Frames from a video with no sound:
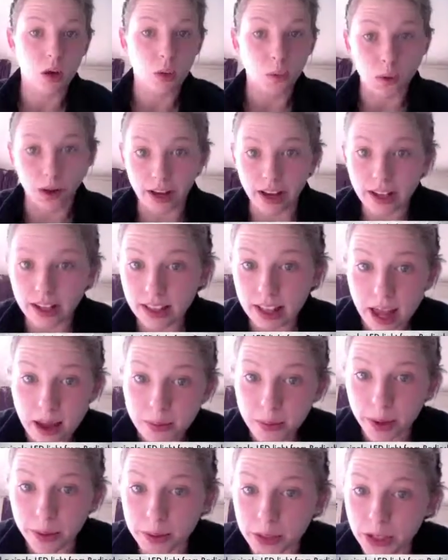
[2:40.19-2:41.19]
What kind of
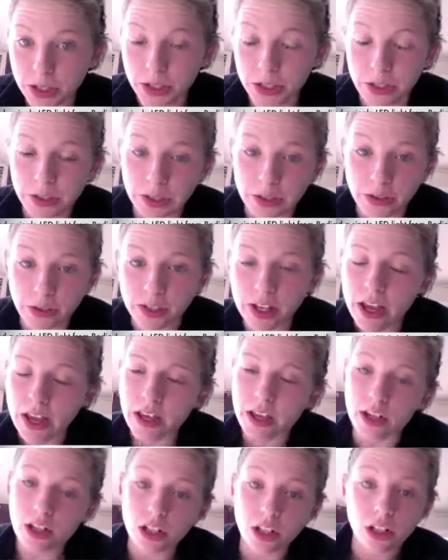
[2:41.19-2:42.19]
light bulb should you use?
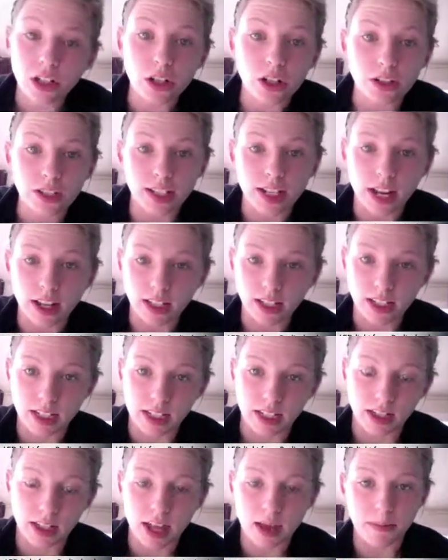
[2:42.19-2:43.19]
You should use an LED
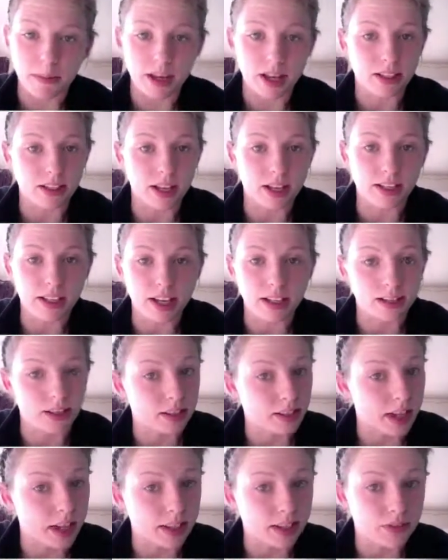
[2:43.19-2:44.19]
light because that takes
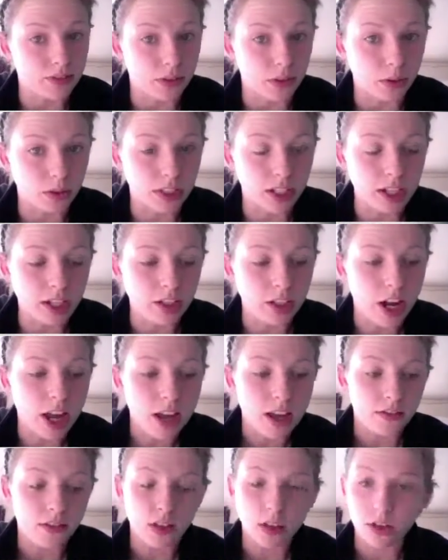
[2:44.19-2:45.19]
the less voltage.
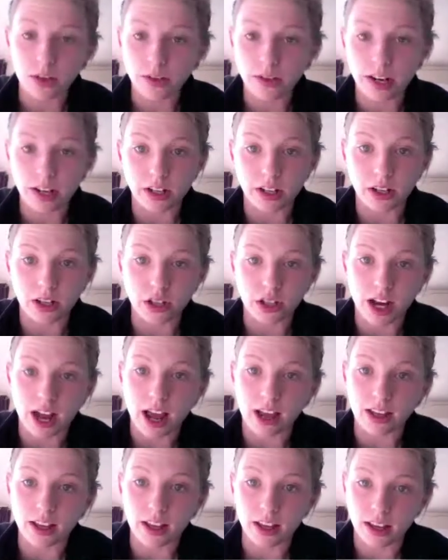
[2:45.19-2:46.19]
If you go to Radio
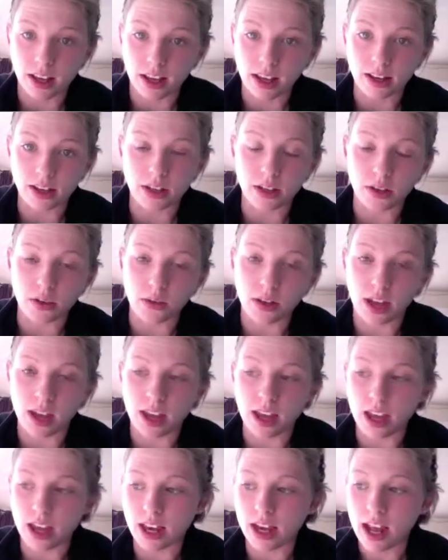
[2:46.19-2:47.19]
Shack, again, you
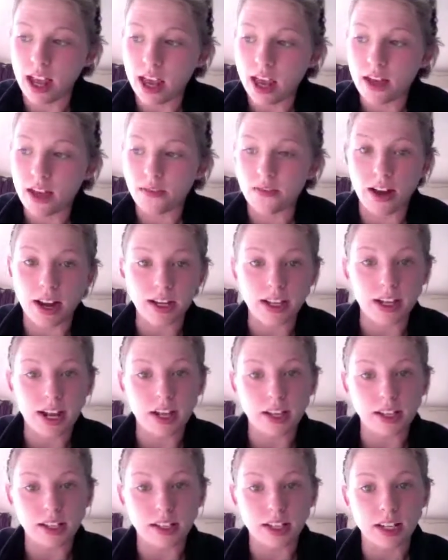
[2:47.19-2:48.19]
can find an
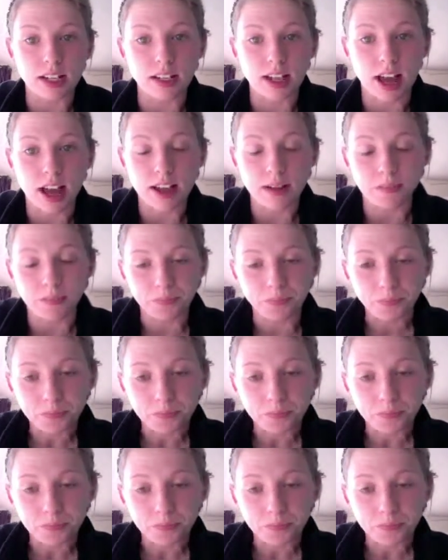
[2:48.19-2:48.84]
LED light